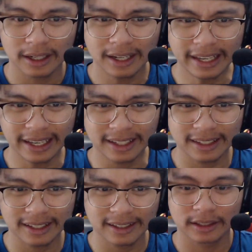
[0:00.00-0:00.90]
Leak.
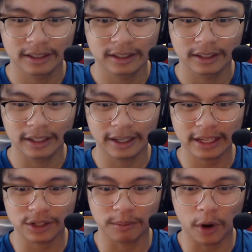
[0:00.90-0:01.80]
Then gets her